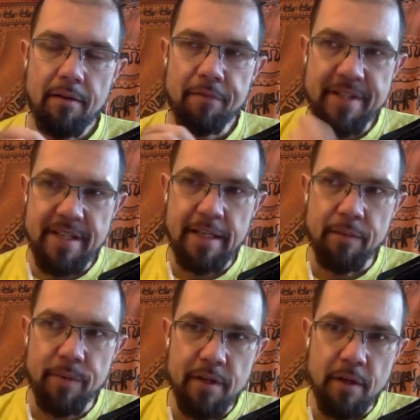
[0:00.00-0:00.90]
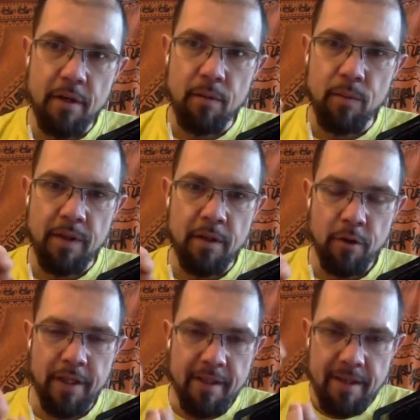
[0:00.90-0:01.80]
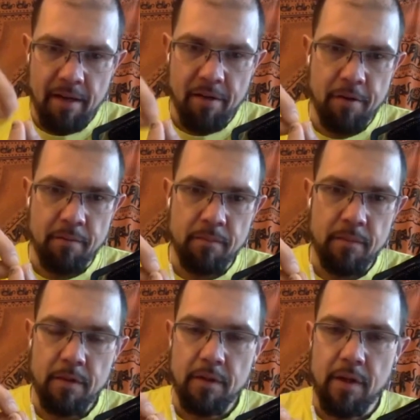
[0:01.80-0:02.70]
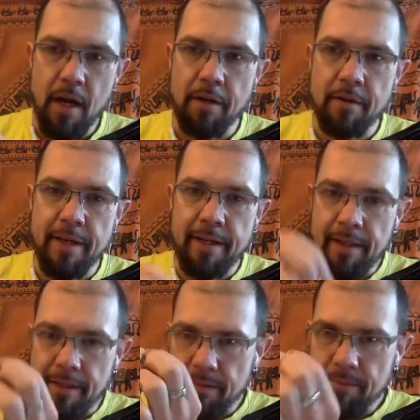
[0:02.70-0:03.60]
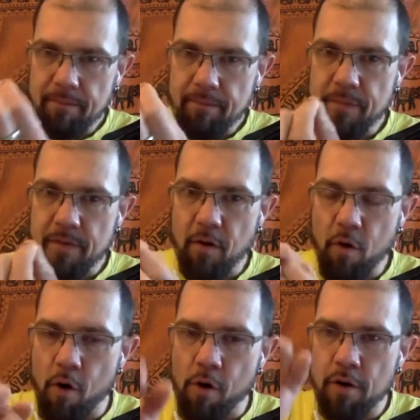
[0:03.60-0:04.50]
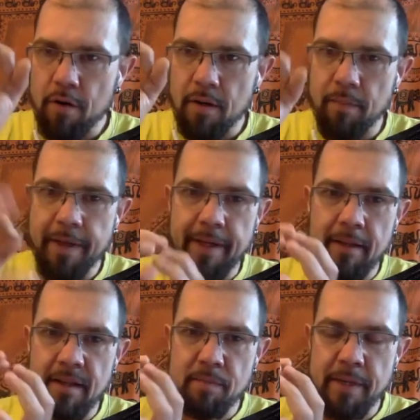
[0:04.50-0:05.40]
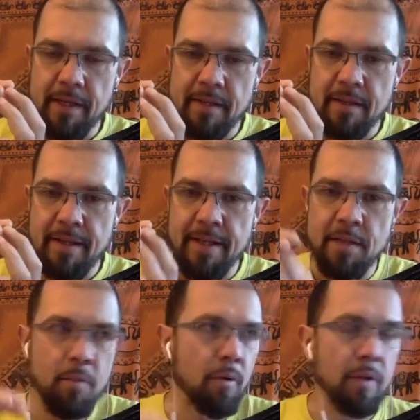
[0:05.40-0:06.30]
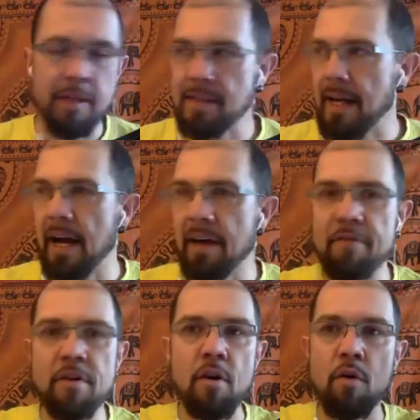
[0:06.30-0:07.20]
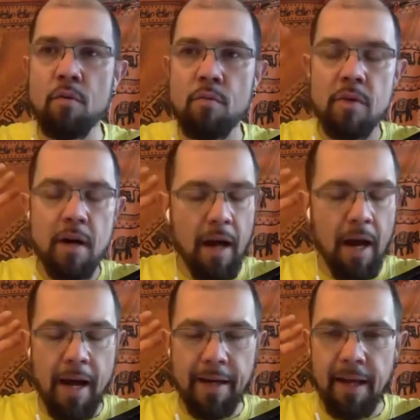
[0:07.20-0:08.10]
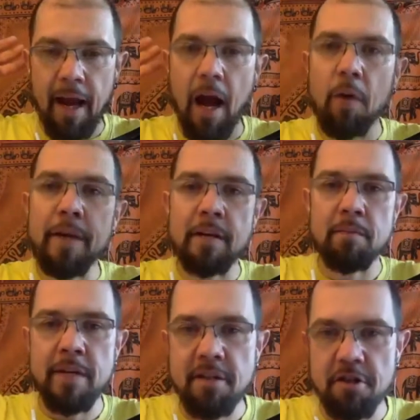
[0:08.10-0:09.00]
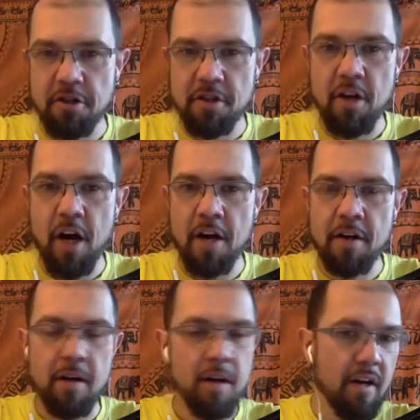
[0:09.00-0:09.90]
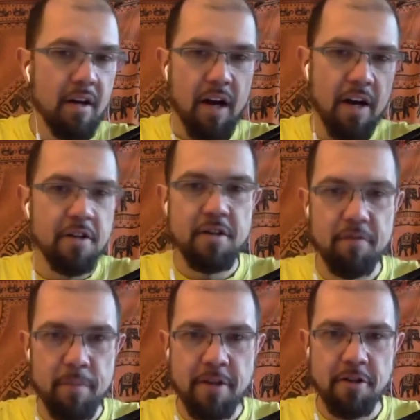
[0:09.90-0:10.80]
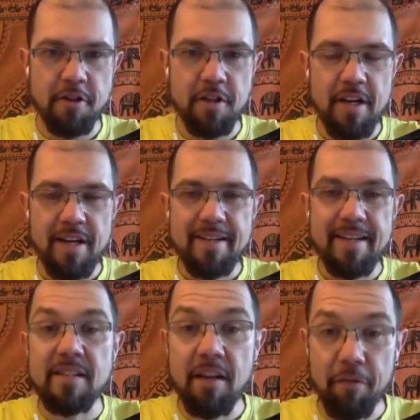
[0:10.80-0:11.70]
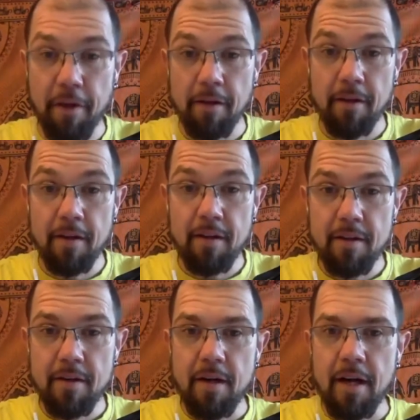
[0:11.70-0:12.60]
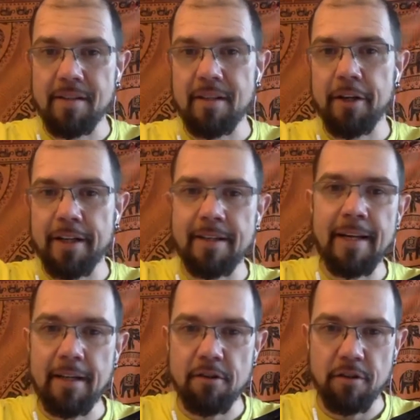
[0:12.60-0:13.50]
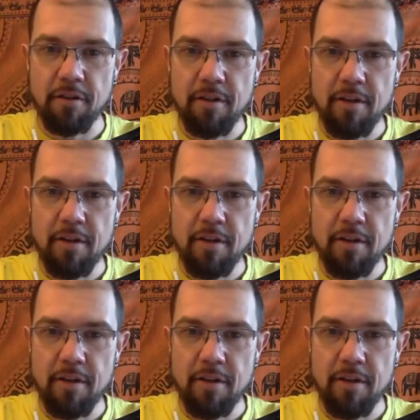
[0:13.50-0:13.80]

physically we know when you look at an atom and you take like the core and make it as big as a tennis ball, mm. it's I have no idea how many meters, hundreds of meters. There's nothing until you get an mm. electron. Mm.